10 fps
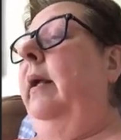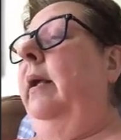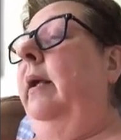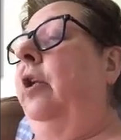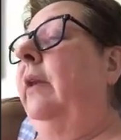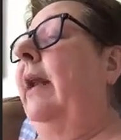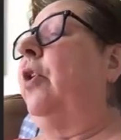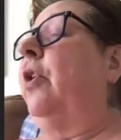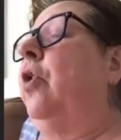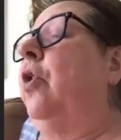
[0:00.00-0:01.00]
You're letting the
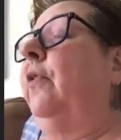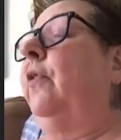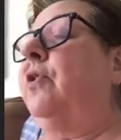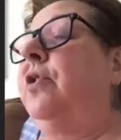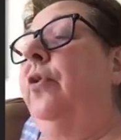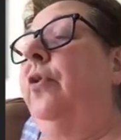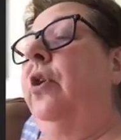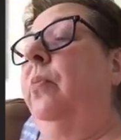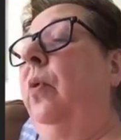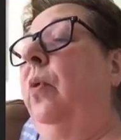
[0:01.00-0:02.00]
universe know that you're
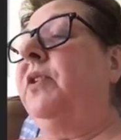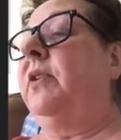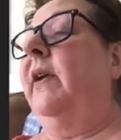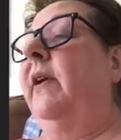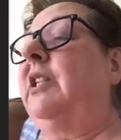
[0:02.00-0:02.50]
more serious